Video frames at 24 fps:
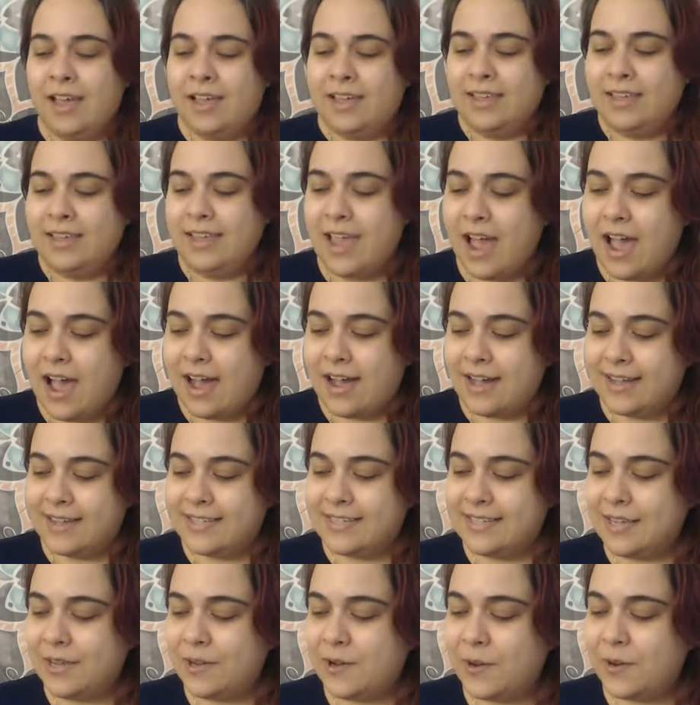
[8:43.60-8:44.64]
Yeah,
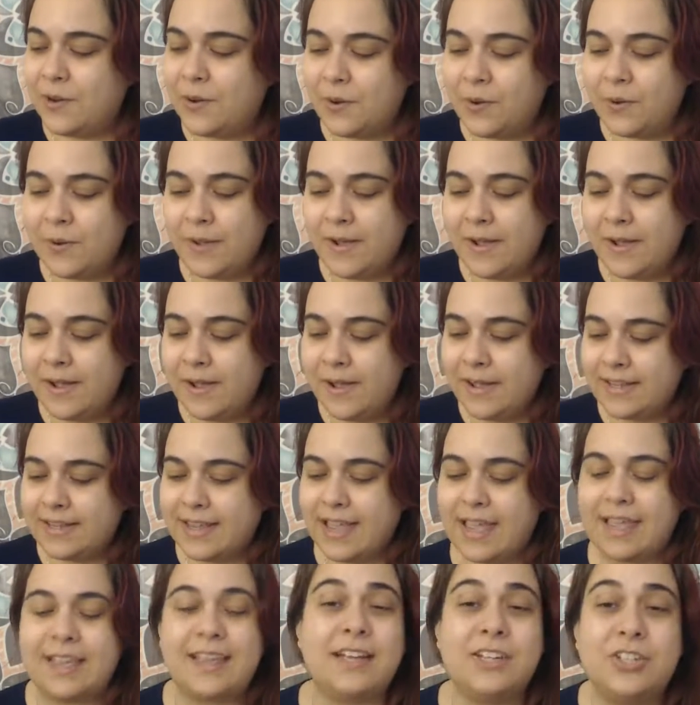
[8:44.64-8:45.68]
so
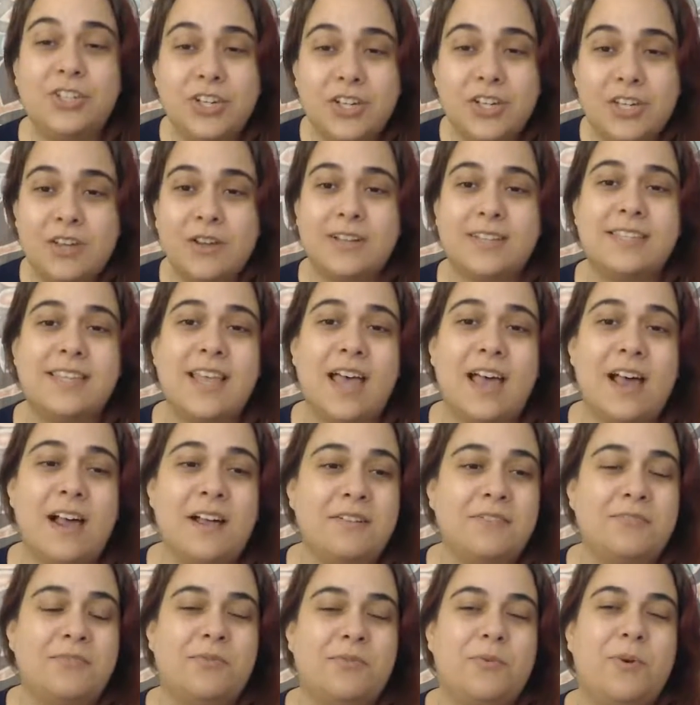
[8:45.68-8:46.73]
catching
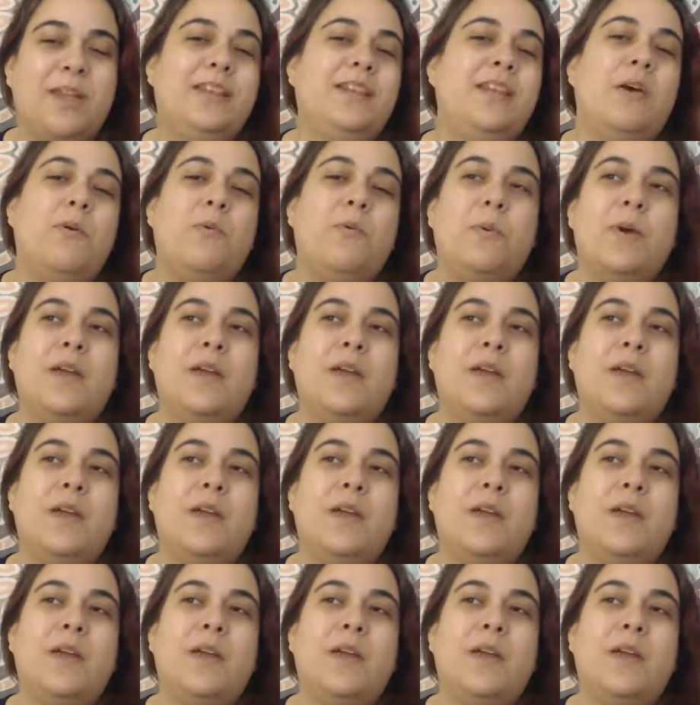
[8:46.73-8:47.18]
yourself when